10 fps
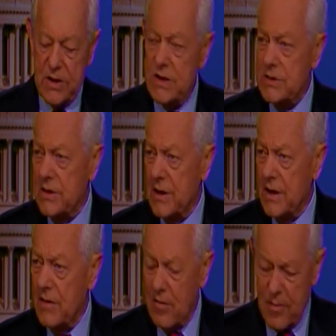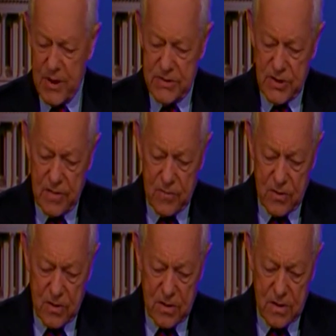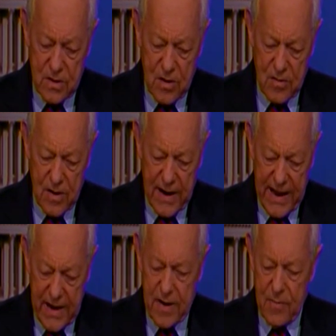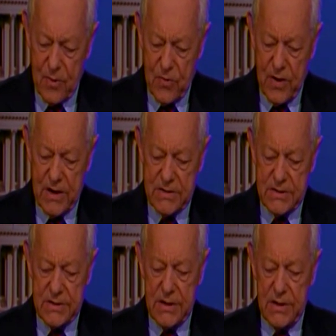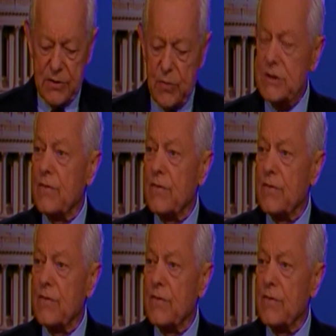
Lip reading: Yesterday, Army General Carter Ham, who heads the U.S.